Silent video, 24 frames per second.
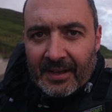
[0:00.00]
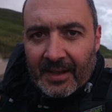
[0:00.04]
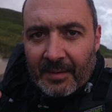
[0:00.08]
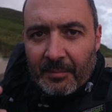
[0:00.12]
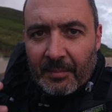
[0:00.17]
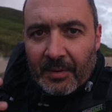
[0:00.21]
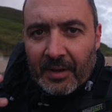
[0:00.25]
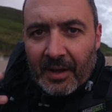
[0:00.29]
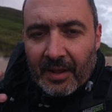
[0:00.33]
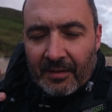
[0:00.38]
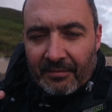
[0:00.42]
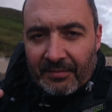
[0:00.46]

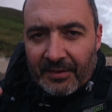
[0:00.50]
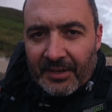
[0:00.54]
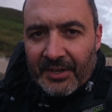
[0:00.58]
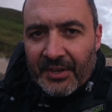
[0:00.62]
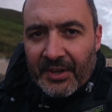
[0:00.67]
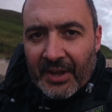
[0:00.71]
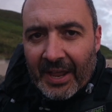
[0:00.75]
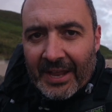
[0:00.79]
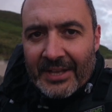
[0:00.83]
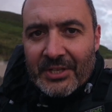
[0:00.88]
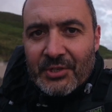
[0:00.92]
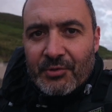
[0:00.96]
lovely
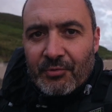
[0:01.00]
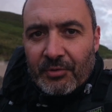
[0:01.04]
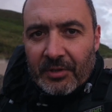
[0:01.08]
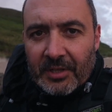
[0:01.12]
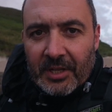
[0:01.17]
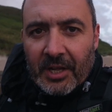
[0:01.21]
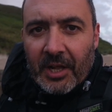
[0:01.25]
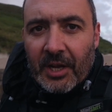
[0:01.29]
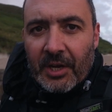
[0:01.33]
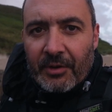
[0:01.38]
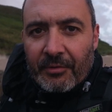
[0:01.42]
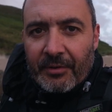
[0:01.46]
natural
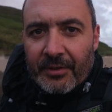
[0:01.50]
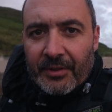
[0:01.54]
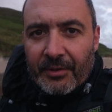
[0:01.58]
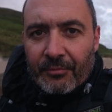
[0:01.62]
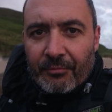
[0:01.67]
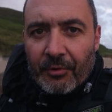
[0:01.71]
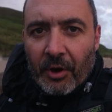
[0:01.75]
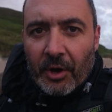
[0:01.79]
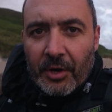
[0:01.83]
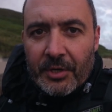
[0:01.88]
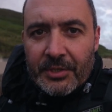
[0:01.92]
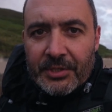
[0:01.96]
colour in the
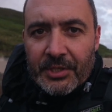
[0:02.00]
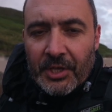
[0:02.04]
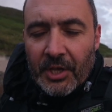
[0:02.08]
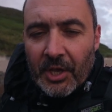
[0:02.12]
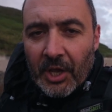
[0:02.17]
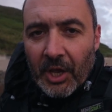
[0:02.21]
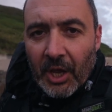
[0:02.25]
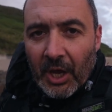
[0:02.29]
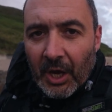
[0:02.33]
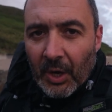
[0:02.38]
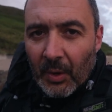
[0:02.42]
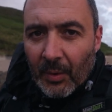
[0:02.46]
rocks.
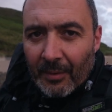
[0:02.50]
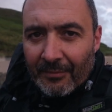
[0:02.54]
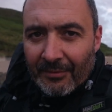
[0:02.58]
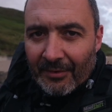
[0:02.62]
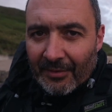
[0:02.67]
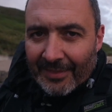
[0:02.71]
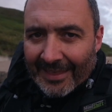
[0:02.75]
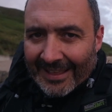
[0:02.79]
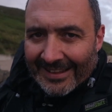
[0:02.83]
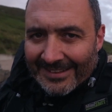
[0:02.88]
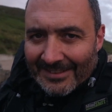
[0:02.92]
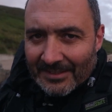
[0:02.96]
However,
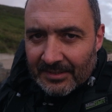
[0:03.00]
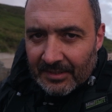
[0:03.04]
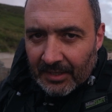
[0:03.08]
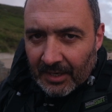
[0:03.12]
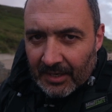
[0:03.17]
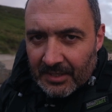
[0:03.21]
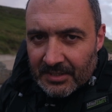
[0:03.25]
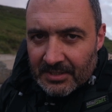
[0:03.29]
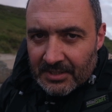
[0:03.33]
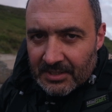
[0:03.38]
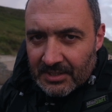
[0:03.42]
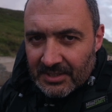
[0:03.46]
that
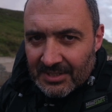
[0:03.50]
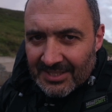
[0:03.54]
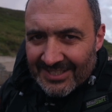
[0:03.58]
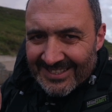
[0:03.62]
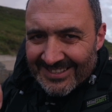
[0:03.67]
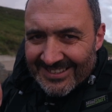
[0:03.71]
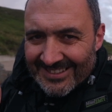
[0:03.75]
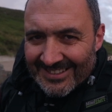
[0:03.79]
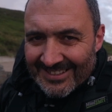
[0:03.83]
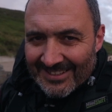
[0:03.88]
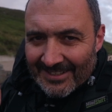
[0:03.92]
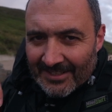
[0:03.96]
does
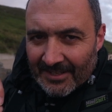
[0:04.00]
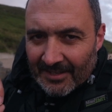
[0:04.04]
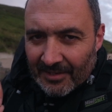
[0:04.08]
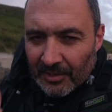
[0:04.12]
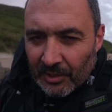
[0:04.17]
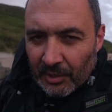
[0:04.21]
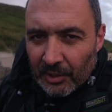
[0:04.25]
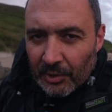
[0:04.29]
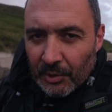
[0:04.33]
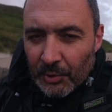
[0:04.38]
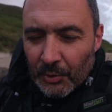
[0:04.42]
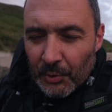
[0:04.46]

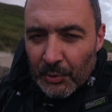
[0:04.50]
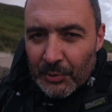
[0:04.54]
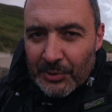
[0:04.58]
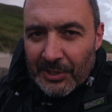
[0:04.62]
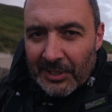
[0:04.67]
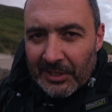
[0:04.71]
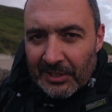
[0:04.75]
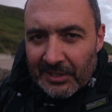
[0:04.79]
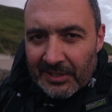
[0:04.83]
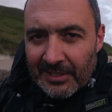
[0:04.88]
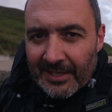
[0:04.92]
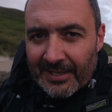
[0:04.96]
lose a
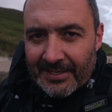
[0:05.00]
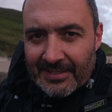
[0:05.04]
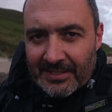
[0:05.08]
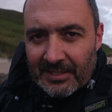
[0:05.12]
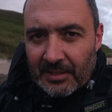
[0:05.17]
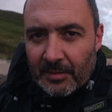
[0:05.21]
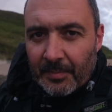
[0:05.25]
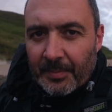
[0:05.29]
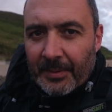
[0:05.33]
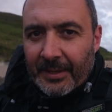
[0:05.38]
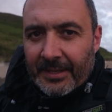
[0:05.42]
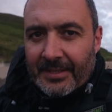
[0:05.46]

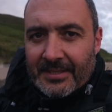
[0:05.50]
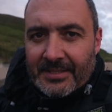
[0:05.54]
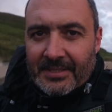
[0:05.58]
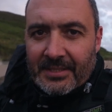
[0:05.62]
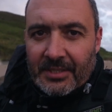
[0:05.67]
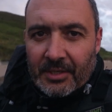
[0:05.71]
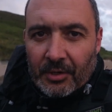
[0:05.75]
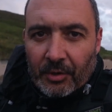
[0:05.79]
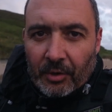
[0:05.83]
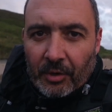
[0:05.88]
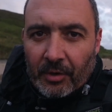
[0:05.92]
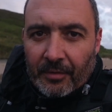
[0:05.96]
little bit
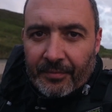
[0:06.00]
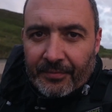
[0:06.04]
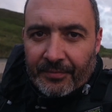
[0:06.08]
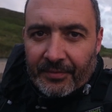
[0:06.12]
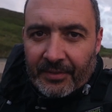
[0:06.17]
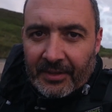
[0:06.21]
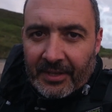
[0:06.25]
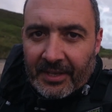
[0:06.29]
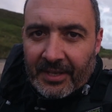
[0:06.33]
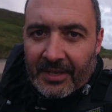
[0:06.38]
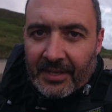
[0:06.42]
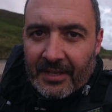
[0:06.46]
of
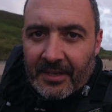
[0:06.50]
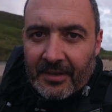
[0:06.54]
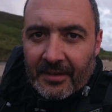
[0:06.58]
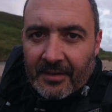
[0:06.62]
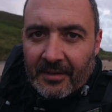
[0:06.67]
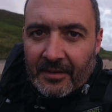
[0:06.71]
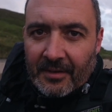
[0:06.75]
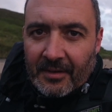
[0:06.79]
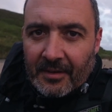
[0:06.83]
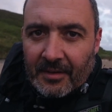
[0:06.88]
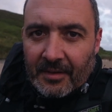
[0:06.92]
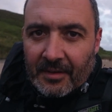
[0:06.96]
the
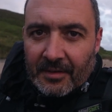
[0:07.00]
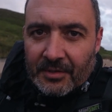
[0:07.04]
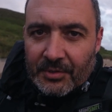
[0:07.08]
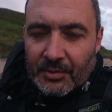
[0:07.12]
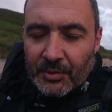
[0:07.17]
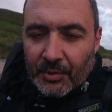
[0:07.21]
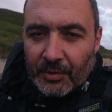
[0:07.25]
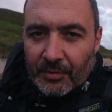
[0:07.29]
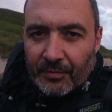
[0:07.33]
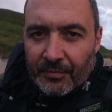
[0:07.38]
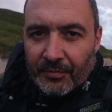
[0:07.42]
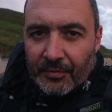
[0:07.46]

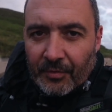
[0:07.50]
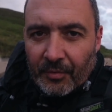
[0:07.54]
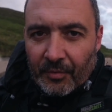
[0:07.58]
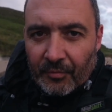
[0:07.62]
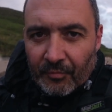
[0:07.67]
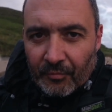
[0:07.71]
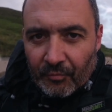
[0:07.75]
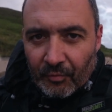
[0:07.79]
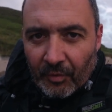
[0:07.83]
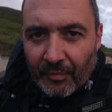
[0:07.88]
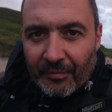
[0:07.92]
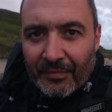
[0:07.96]
sort of
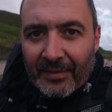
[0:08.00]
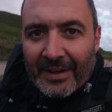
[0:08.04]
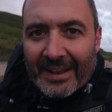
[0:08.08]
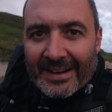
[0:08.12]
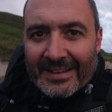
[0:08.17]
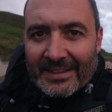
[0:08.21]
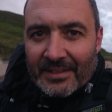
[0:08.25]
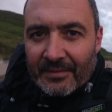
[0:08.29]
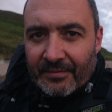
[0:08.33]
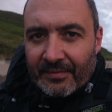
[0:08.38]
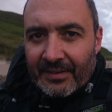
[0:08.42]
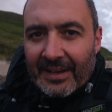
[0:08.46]

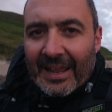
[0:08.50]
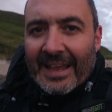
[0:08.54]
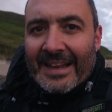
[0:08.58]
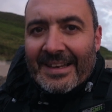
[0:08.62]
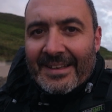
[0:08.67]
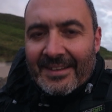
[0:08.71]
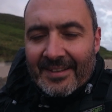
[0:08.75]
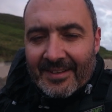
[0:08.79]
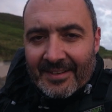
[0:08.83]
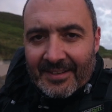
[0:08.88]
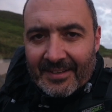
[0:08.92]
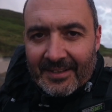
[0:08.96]
reflective light
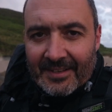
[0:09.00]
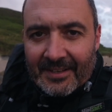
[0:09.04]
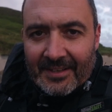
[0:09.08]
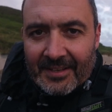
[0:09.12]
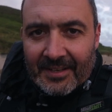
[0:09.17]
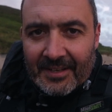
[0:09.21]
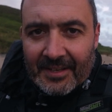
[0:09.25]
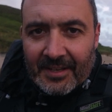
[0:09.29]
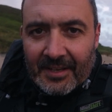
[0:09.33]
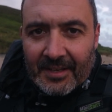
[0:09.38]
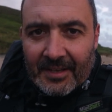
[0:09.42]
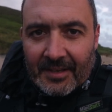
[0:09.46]

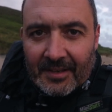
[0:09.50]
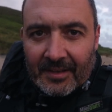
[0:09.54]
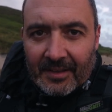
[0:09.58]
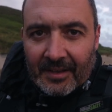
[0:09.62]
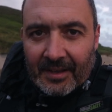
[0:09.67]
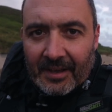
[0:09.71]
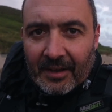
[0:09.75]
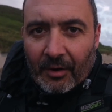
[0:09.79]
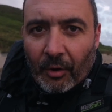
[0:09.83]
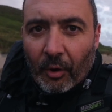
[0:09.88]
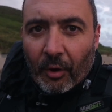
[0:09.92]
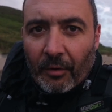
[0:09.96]

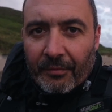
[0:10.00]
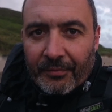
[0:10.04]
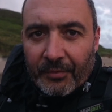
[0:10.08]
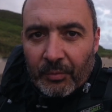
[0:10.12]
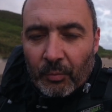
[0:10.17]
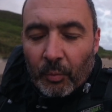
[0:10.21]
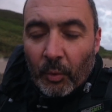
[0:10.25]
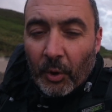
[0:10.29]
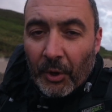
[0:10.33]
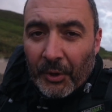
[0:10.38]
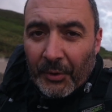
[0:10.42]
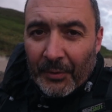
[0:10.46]
off the
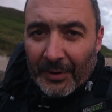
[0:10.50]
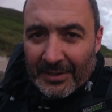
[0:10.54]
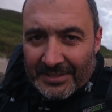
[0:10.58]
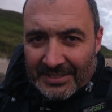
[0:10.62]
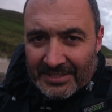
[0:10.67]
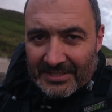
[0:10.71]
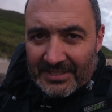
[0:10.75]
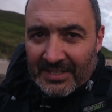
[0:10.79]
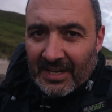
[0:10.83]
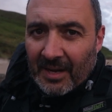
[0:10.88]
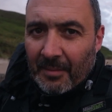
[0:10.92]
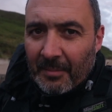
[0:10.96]
water as
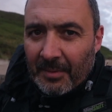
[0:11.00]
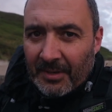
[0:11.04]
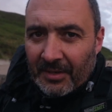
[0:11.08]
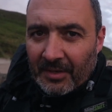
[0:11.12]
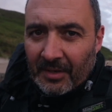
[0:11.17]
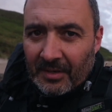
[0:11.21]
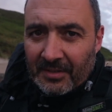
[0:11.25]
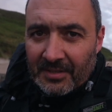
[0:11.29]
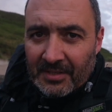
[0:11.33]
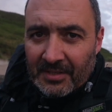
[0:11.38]
it's coming